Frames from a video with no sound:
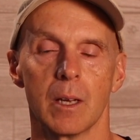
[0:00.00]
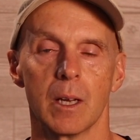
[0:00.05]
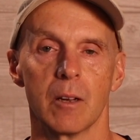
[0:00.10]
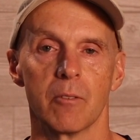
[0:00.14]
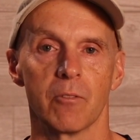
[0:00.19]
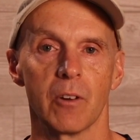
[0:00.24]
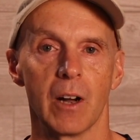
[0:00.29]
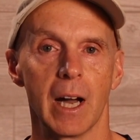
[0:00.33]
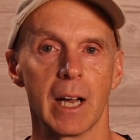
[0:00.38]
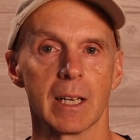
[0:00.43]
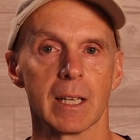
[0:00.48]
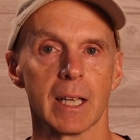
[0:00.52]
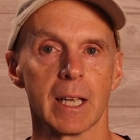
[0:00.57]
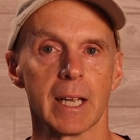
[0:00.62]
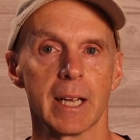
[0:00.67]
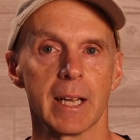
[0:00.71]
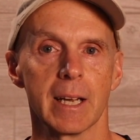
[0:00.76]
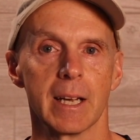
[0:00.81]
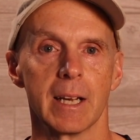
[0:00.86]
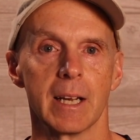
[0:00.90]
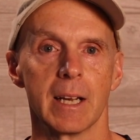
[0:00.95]

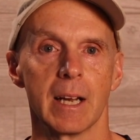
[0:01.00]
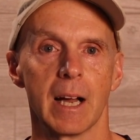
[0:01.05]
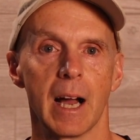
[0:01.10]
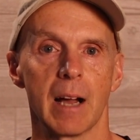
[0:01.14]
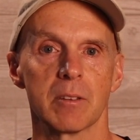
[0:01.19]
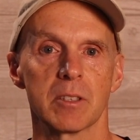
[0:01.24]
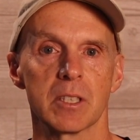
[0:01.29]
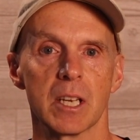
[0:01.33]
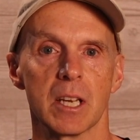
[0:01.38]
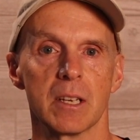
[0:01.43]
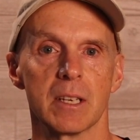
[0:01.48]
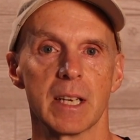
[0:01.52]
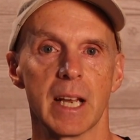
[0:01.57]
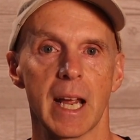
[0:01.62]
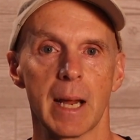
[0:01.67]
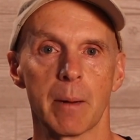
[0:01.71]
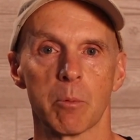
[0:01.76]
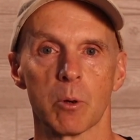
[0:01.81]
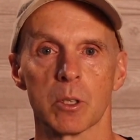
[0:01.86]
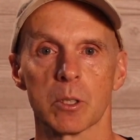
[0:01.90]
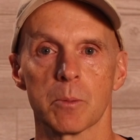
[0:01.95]
Finally, I've seen
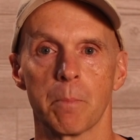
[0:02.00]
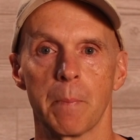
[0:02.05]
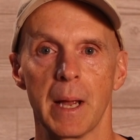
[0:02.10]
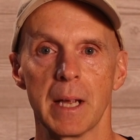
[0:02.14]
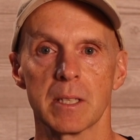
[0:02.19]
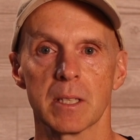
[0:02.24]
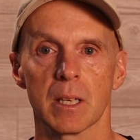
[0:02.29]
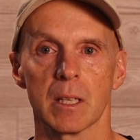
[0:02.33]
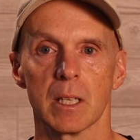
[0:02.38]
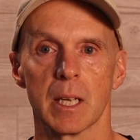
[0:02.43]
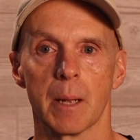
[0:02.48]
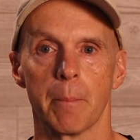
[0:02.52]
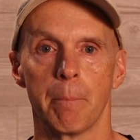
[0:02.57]
neighbors basically